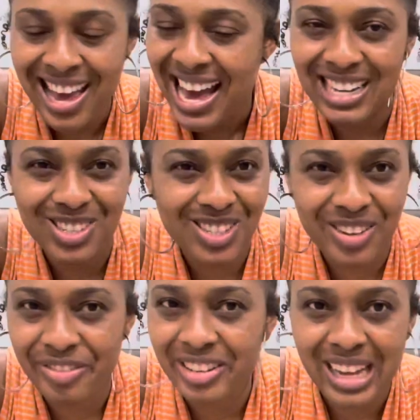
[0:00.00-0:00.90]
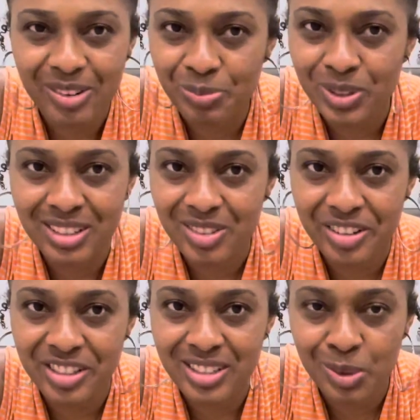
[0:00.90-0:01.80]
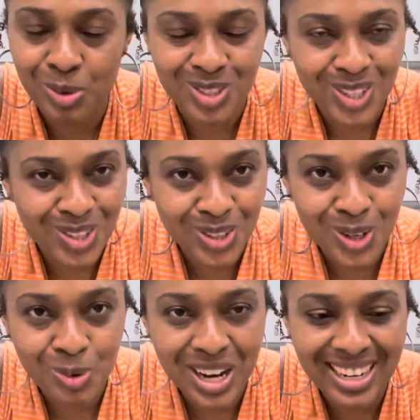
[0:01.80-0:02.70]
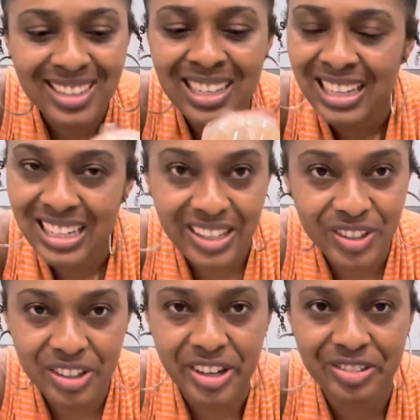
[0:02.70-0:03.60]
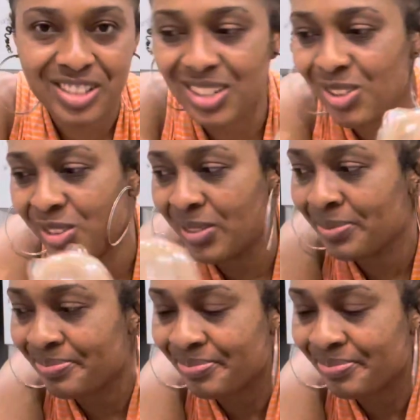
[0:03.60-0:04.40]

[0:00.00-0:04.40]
I just didn't feel like putting the crayfish anymore. So you know what? Leave the crayfish alone.